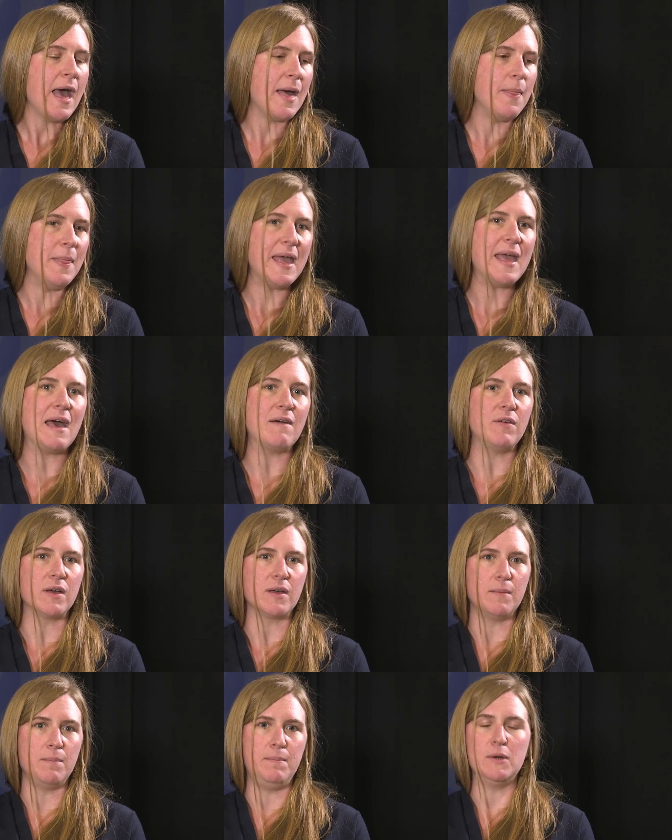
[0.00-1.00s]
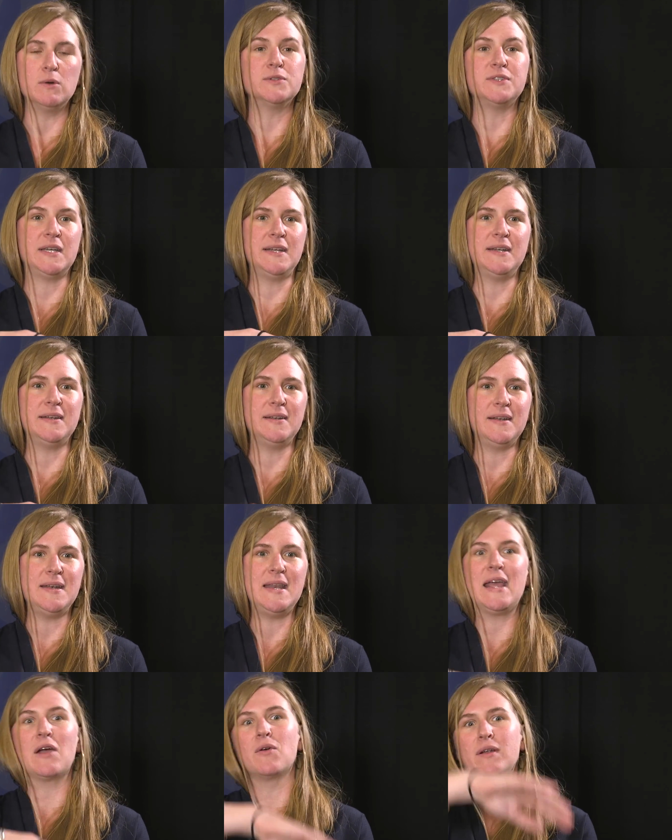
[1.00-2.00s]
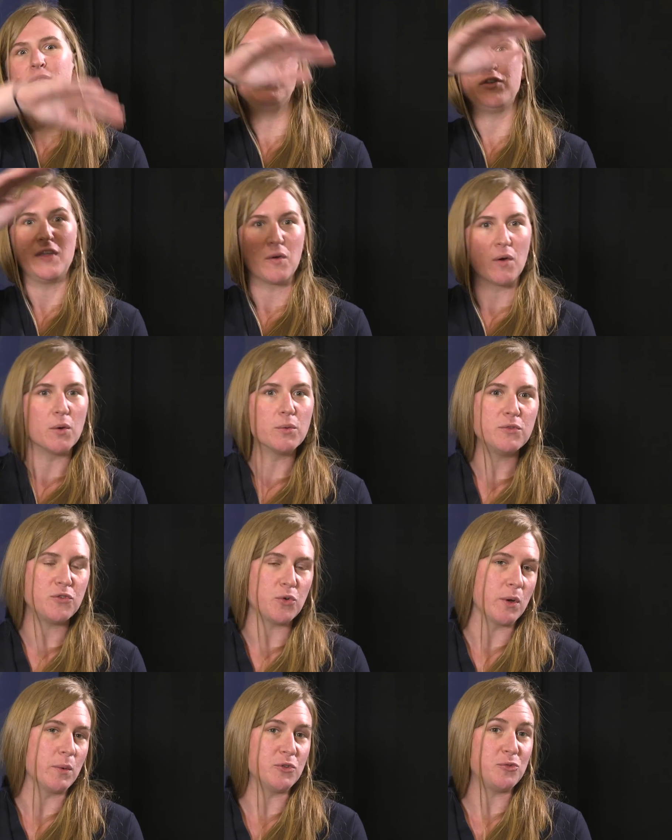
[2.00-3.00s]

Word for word: and they have a built in narrative to their own story,